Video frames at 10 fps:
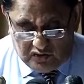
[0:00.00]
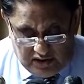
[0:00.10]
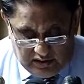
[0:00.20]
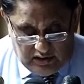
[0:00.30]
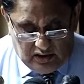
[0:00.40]

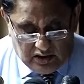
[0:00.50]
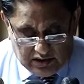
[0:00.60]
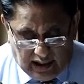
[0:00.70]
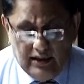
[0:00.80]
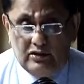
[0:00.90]
treaty
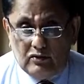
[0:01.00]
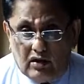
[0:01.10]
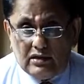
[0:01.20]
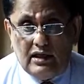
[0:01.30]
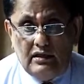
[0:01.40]
shall
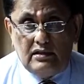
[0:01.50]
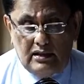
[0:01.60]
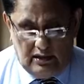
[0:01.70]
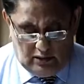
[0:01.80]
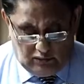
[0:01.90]
not enter
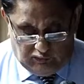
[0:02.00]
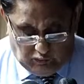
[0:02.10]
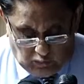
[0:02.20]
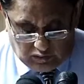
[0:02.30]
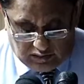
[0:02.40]
into
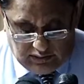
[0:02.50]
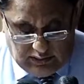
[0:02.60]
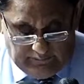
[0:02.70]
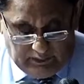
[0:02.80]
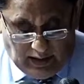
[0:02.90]
force
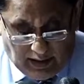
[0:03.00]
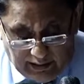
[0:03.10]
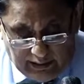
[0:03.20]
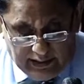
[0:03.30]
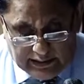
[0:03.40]

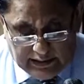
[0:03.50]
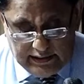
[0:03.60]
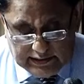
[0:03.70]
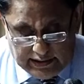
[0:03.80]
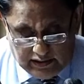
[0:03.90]
unless
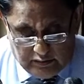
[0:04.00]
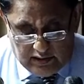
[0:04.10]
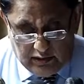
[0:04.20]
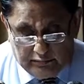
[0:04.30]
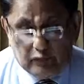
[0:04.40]
it has
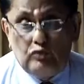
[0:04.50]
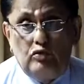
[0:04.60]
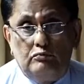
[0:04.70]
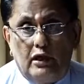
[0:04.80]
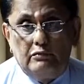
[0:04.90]
been
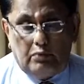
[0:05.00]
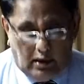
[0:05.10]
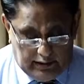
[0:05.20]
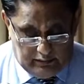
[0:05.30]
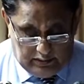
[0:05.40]
approved by
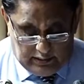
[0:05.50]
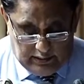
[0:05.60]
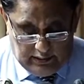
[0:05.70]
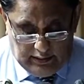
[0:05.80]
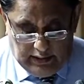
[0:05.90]
Parliament
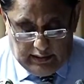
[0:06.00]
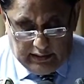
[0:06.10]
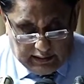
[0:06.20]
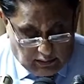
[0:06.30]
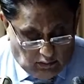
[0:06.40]

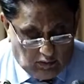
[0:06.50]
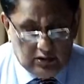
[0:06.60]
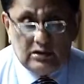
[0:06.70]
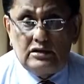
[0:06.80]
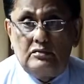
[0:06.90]
in
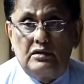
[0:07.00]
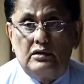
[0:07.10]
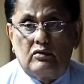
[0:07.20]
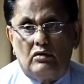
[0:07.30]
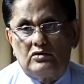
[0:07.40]
accordance with the
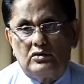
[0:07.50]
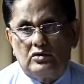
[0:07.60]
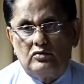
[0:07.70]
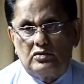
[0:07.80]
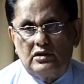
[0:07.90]

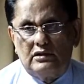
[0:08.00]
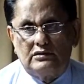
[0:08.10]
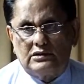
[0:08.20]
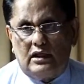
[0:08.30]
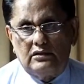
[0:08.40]
Constitution.
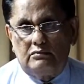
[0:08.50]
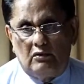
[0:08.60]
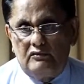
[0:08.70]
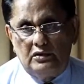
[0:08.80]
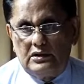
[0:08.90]
Such a
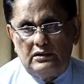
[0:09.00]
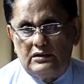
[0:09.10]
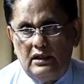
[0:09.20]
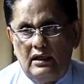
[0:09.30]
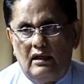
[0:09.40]
provisions
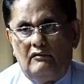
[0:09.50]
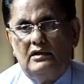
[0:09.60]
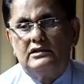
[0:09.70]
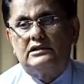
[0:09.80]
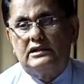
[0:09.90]

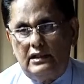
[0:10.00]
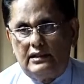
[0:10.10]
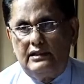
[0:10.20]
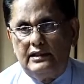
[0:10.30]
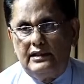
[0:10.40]
will
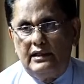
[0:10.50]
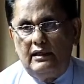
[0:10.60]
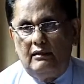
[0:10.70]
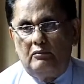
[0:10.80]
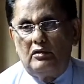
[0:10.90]
certainly
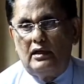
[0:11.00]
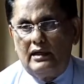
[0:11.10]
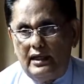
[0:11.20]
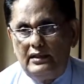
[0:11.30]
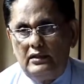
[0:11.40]
put an
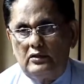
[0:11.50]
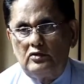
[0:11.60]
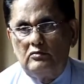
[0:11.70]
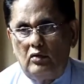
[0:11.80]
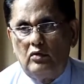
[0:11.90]
end to
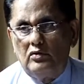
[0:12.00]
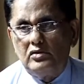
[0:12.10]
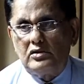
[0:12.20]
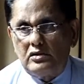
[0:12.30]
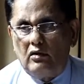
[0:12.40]

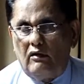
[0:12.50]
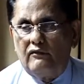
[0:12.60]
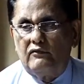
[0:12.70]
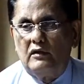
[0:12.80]
most of